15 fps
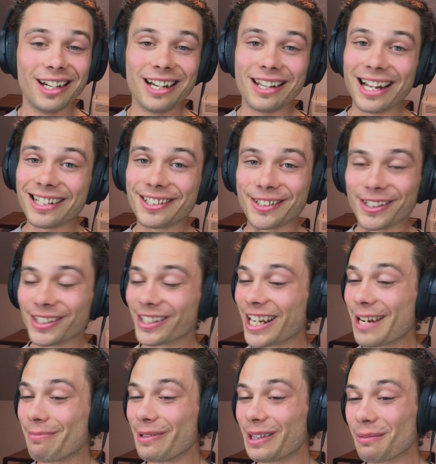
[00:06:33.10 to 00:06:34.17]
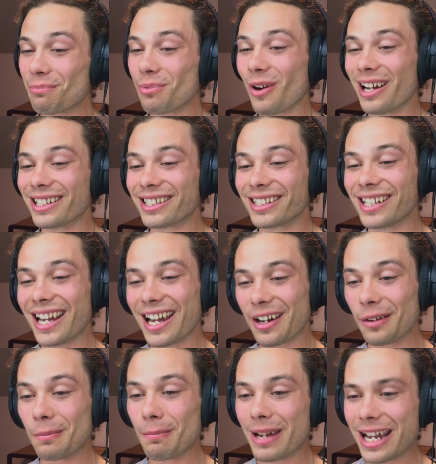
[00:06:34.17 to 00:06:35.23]
That's just keeping the price
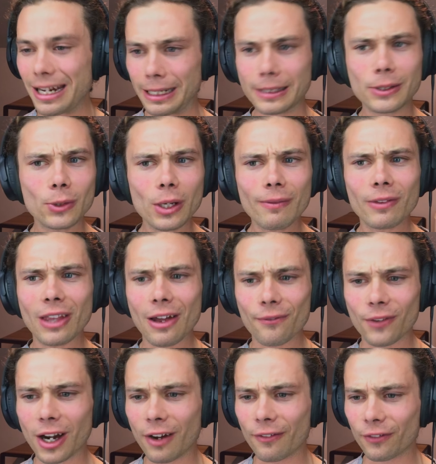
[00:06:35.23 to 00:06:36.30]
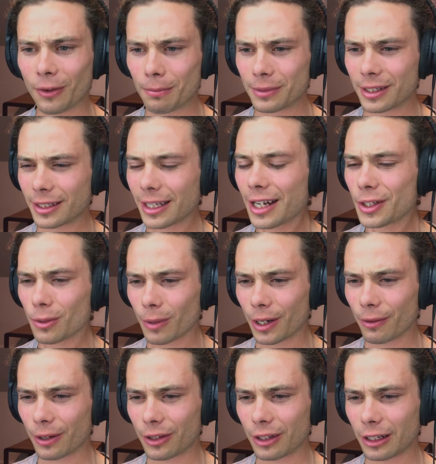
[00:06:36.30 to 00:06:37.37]
down. Man, it's not even that far from Saskatchewan
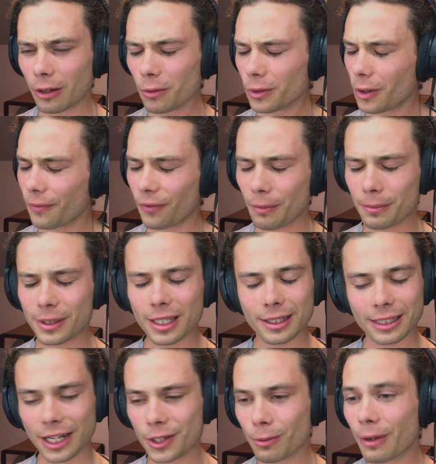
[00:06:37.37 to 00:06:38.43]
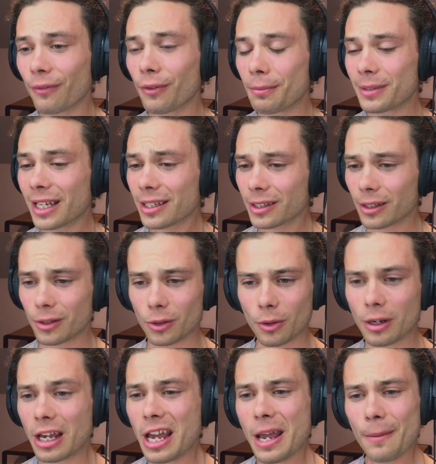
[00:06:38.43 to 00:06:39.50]
or anything, or not from Saskatchewan, from
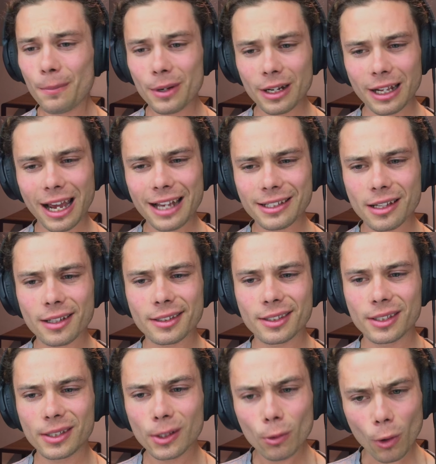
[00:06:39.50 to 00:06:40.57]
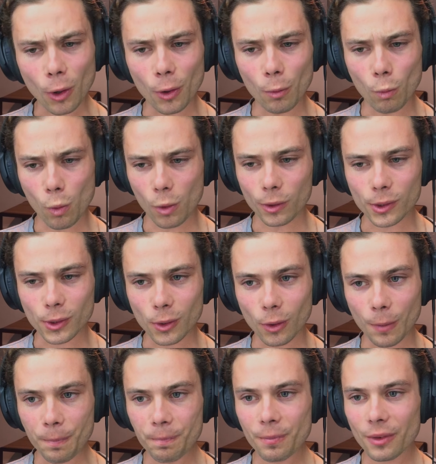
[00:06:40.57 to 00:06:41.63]
Saskatoon, but it has a 0 walk
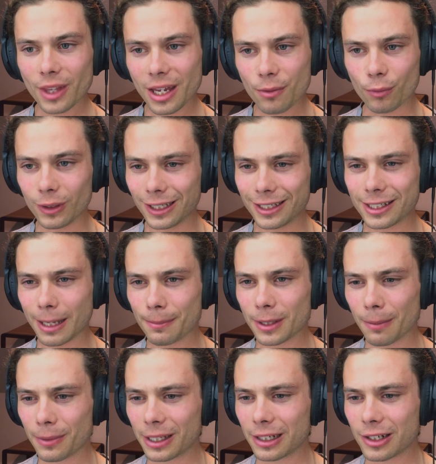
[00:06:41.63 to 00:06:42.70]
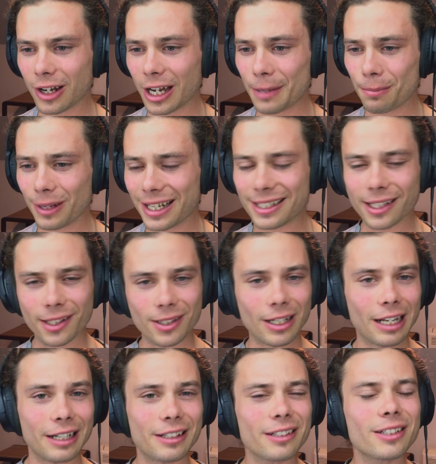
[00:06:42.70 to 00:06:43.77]
score. That really sums up the entire place, doesn't it?
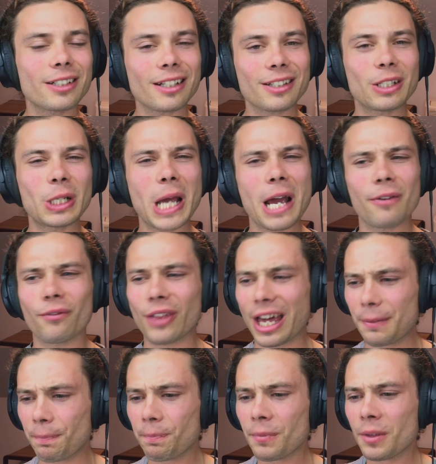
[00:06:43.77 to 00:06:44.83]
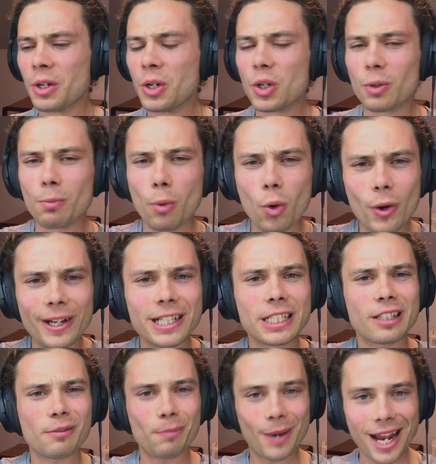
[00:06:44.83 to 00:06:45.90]
It just doesn't have that more
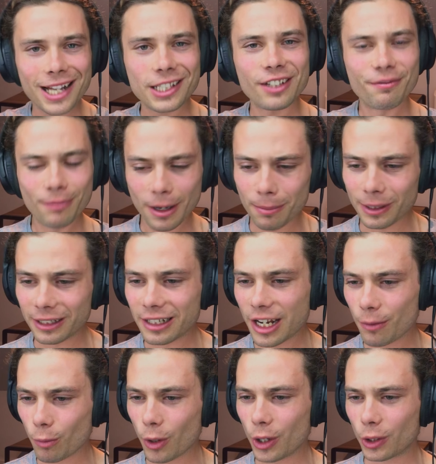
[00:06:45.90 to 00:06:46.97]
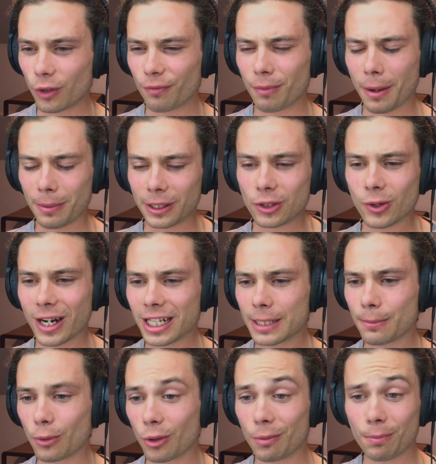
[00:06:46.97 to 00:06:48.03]
expansive public network of public
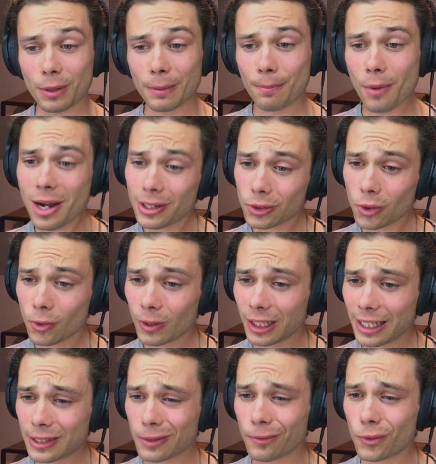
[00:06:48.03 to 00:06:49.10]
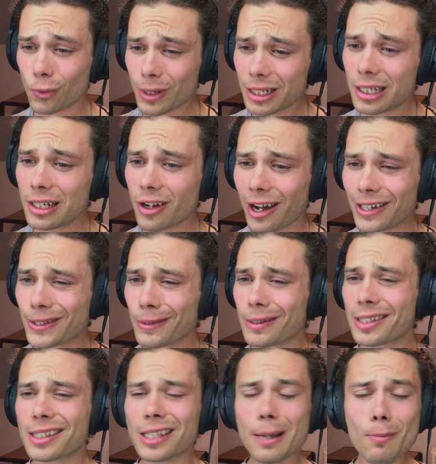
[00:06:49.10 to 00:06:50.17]
transport, but a bike score at least of 29, so
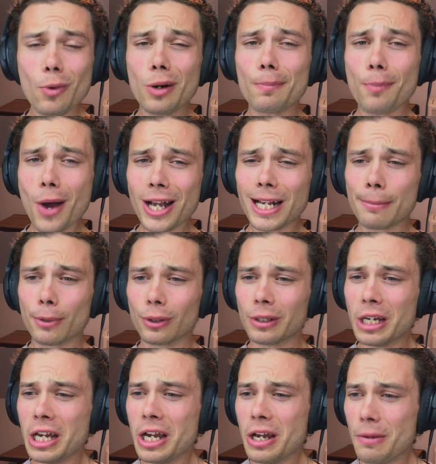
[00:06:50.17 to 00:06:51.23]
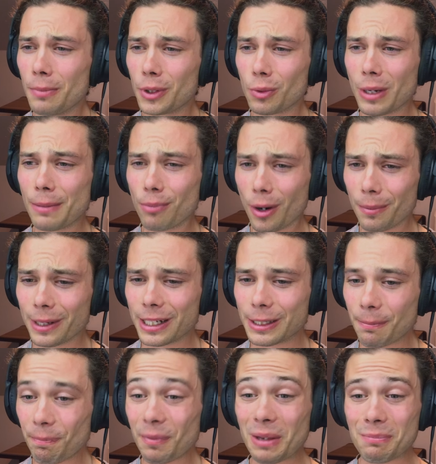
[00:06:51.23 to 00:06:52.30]
it's somewhat bikeable between properties,
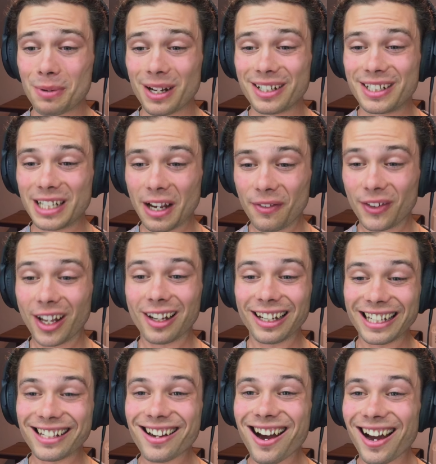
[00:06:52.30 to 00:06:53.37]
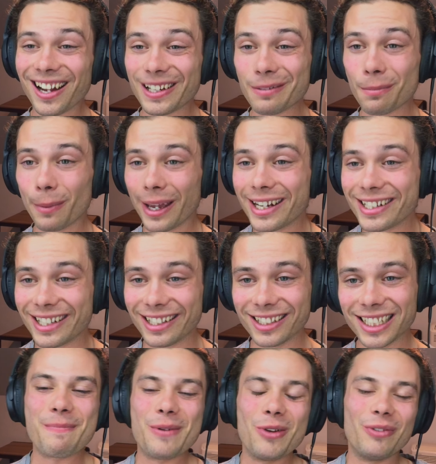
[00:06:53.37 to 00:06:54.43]
but definitely car dependent.
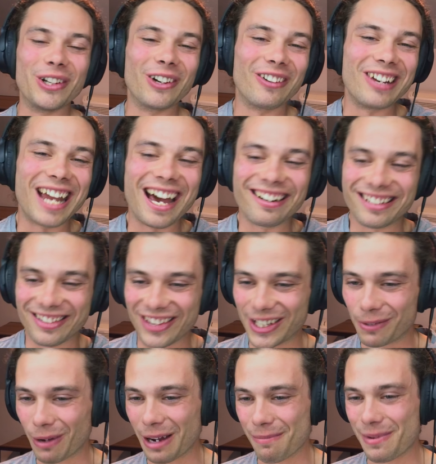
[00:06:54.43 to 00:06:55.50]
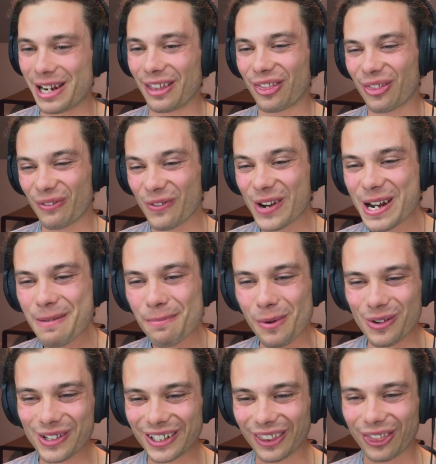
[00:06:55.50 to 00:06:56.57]
Moving on now to this one being
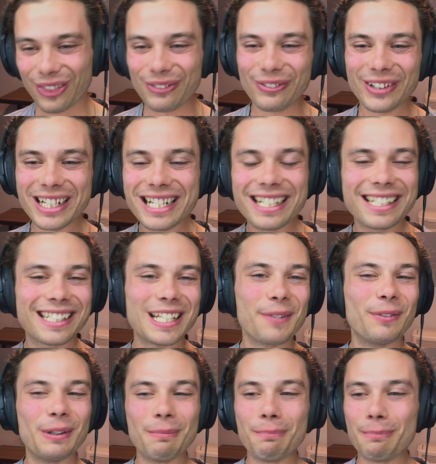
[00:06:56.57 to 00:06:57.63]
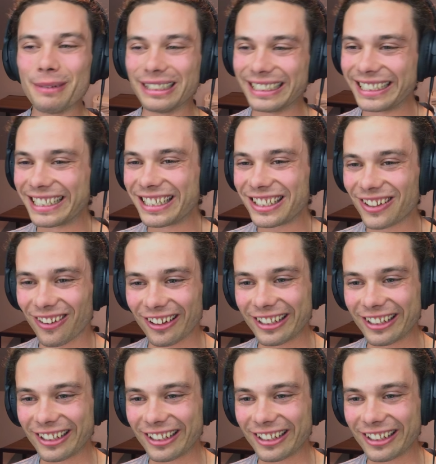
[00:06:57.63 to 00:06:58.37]
$3.37 million.